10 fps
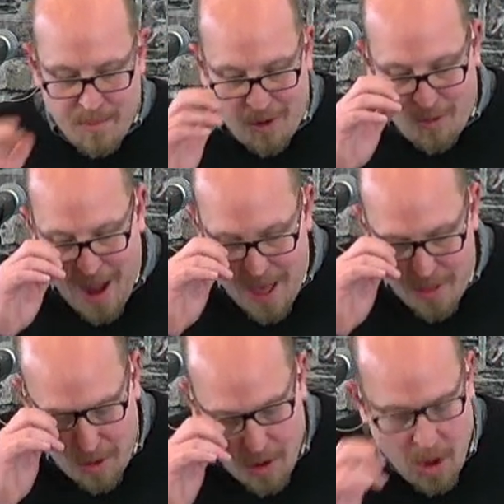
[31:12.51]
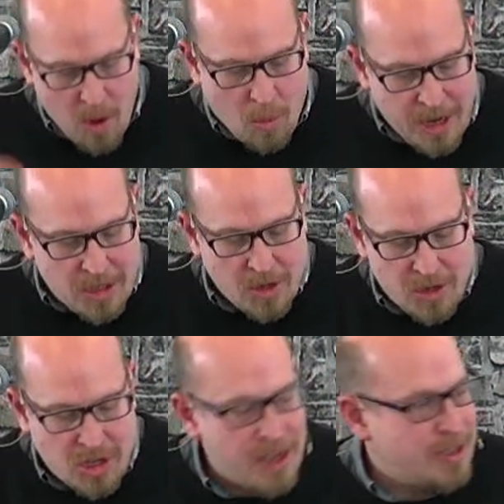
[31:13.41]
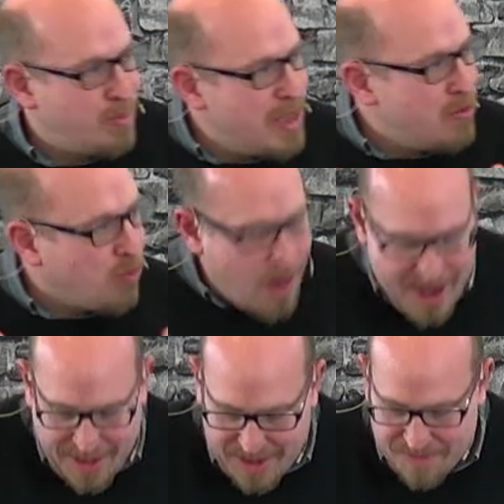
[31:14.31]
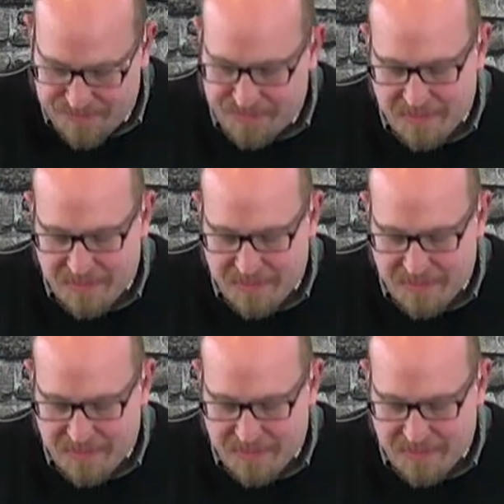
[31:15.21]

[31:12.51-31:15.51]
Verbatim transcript: but rather we should just be ready